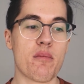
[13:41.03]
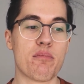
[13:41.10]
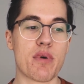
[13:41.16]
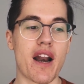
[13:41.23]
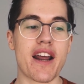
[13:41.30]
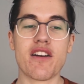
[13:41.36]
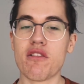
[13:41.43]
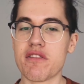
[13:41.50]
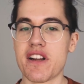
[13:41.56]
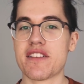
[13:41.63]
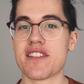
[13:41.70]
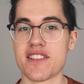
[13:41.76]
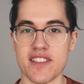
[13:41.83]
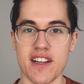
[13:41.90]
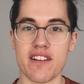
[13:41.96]
But I don't
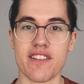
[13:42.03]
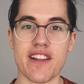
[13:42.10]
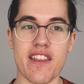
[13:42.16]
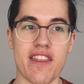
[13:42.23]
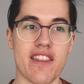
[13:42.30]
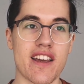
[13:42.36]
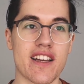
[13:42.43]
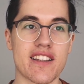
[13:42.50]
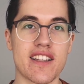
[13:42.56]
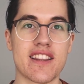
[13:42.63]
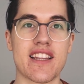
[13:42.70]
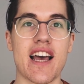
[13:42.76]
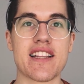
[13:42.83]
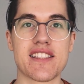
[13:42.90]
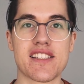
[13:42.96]
necessarily think that
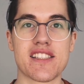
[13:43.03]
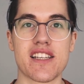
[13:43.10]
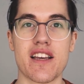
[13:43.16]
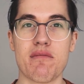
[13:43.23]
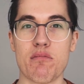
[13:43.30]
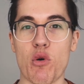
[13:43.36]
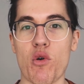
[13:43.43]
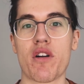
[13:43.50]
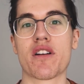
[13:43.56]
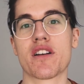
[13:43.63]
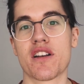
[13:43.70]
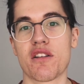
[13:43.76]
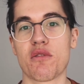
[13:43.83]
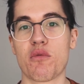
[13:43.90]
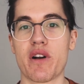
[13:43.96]
that's
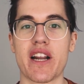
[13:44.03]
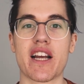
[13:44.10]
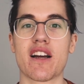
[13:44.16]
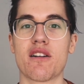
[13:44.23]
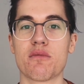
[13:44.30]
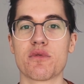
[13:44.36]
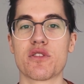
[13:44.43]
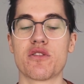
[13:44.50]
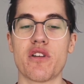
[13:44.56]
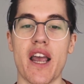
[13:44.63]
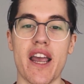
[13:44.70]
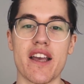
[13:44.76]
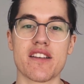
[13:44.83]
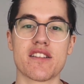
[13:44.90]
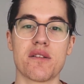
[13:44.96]
important when it comes to
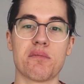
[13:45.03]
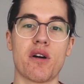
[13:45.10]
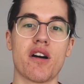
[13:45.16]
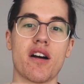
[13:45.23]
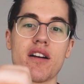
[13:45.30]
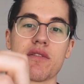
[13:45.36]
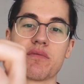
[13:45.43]
ASMR.